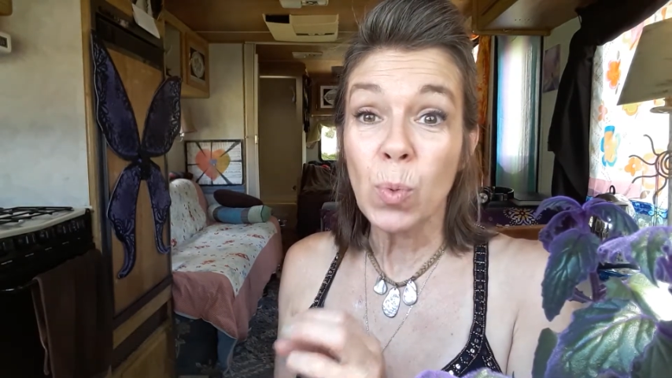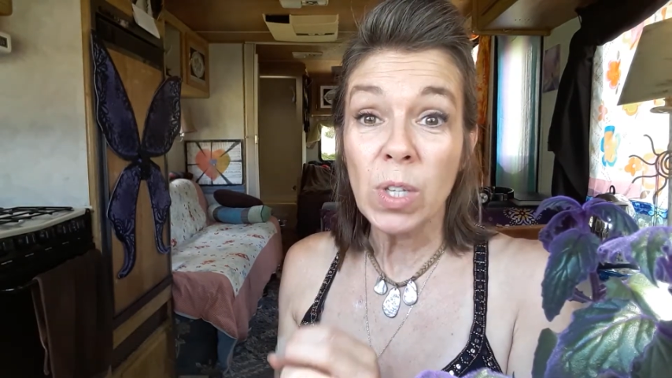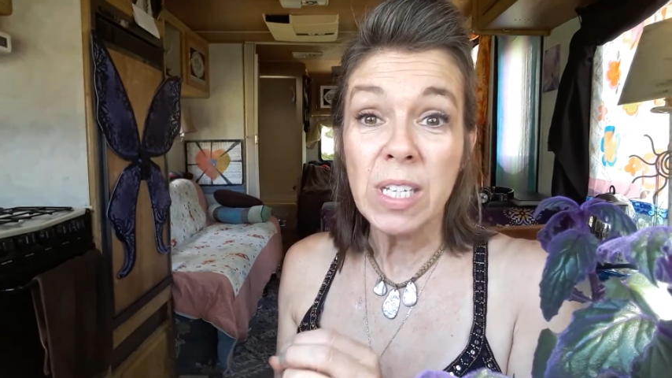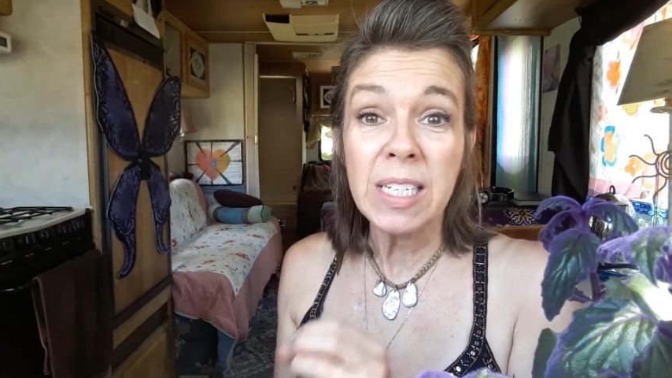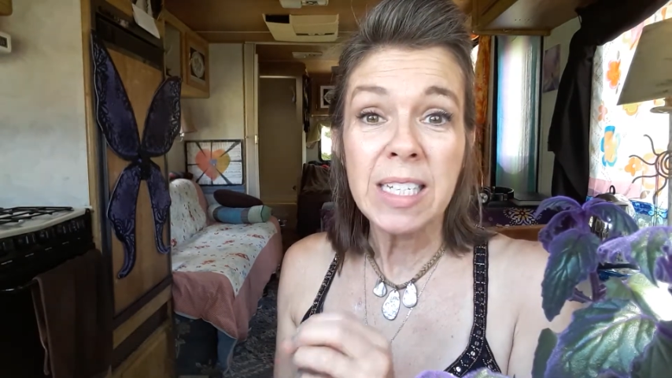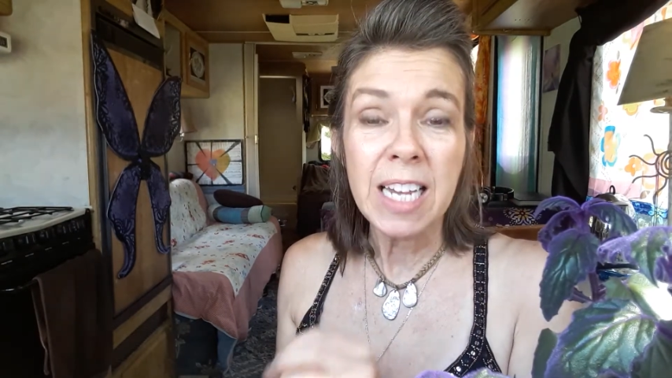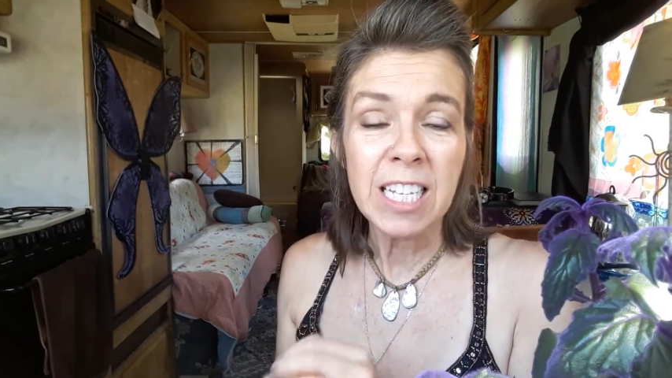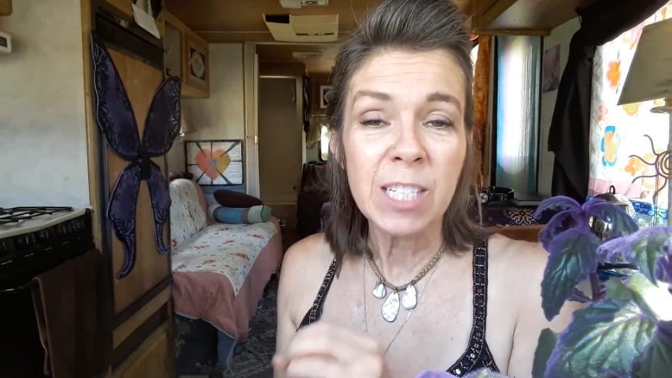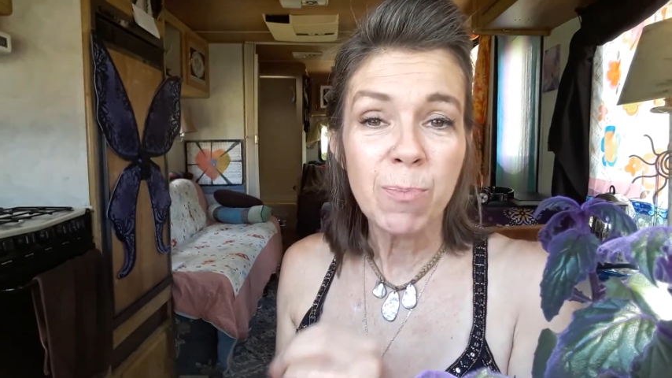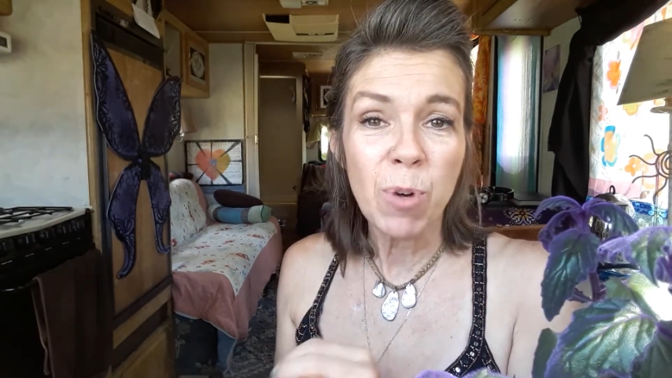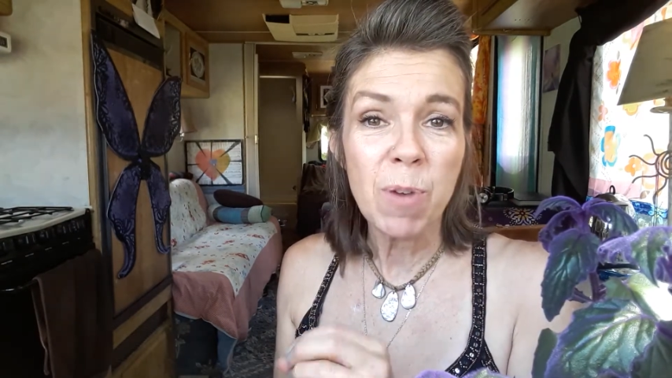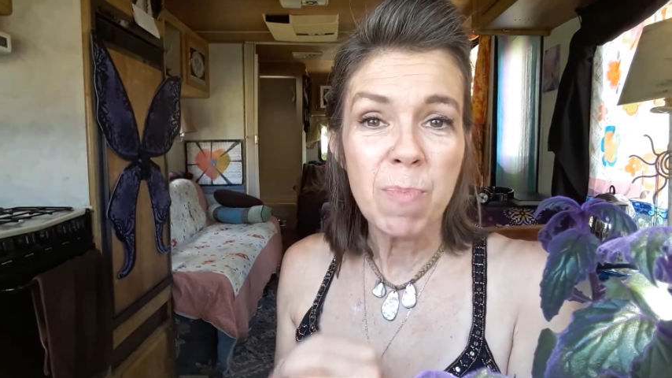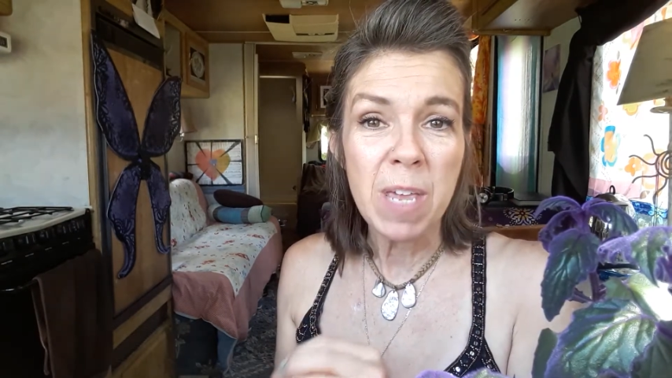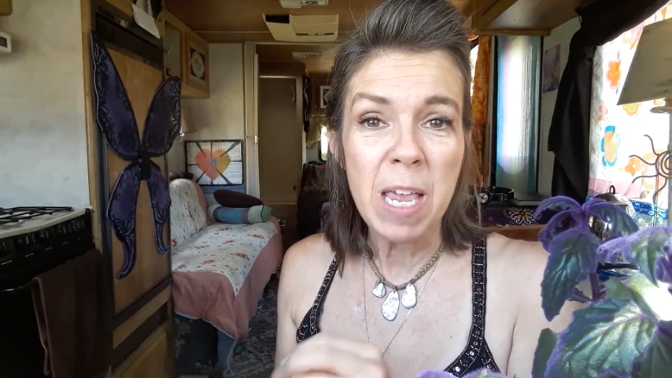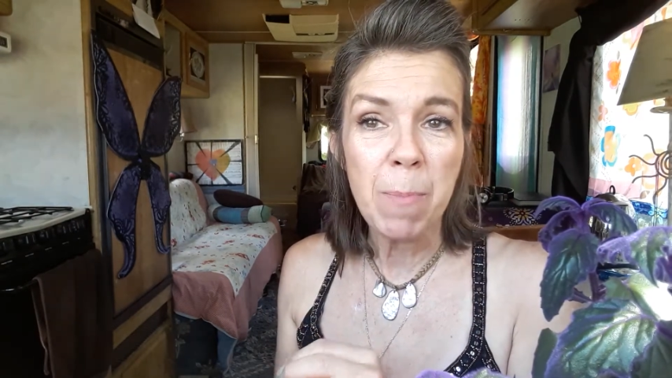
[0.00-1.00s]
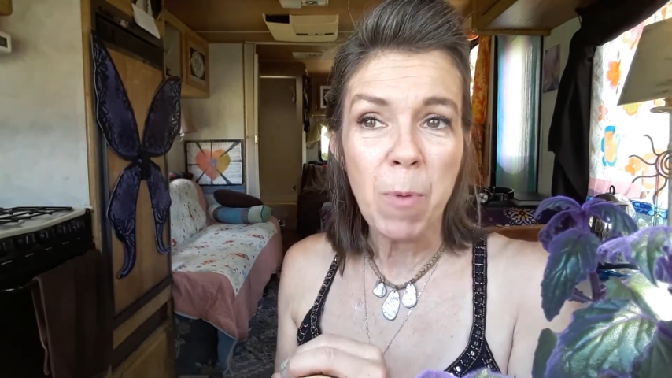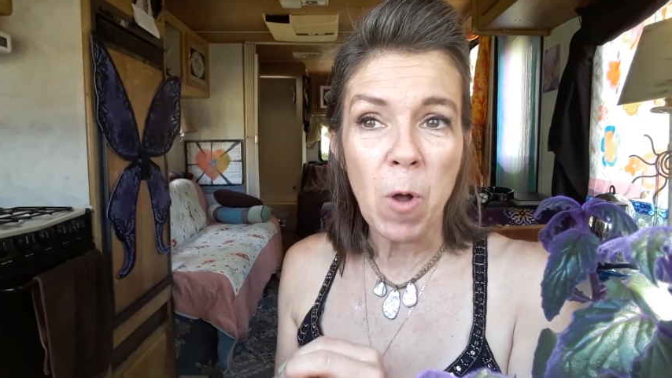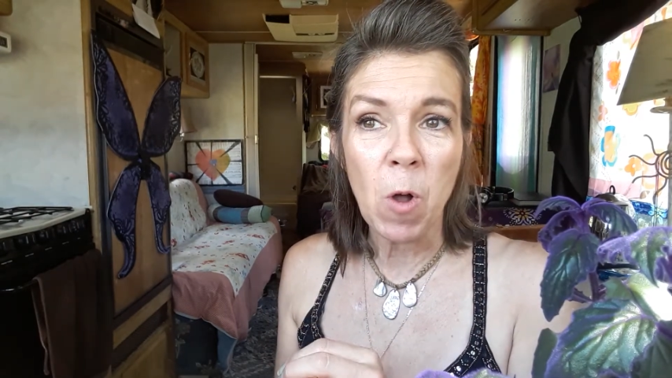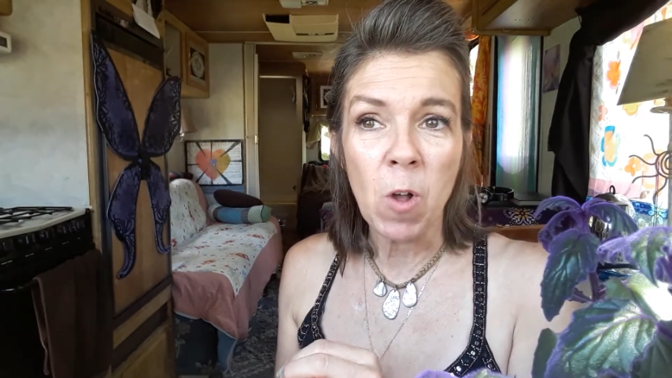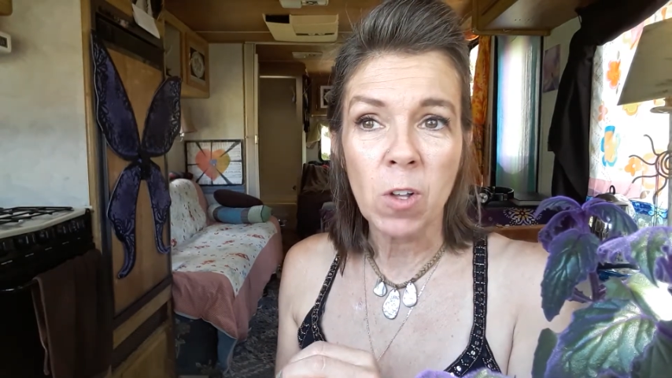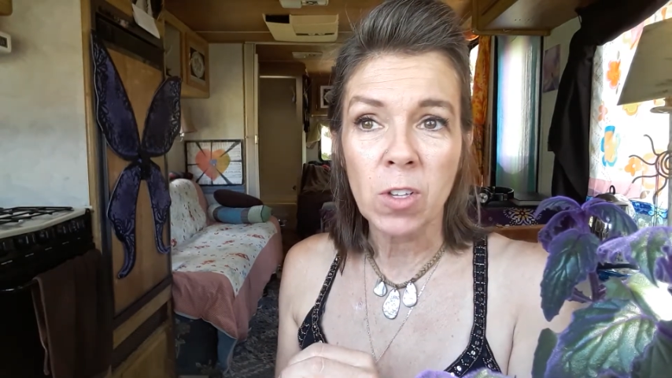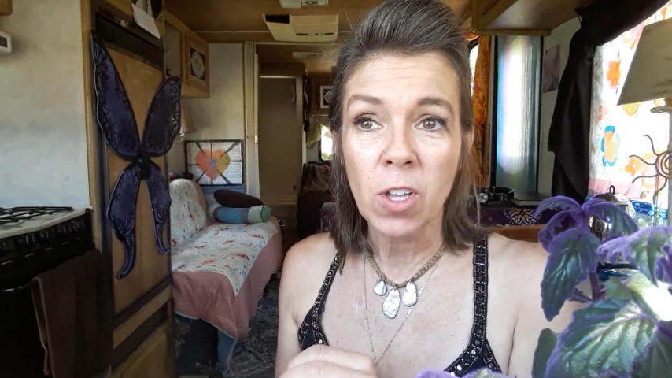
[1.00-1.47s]
really desperate
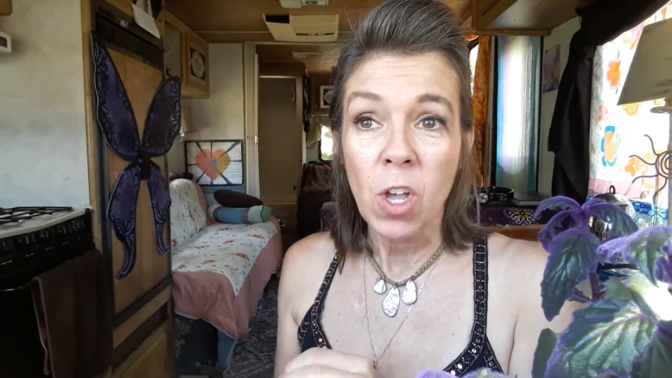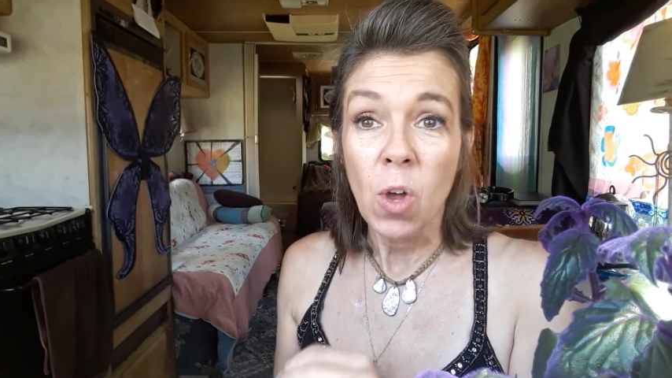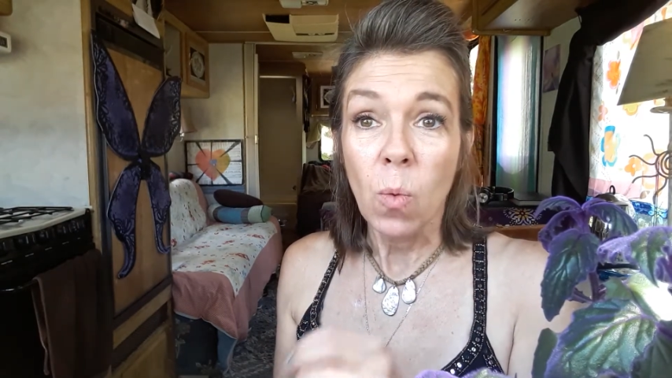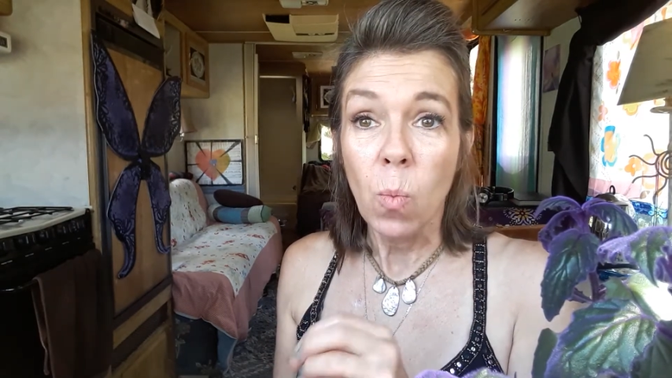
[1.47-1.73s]
people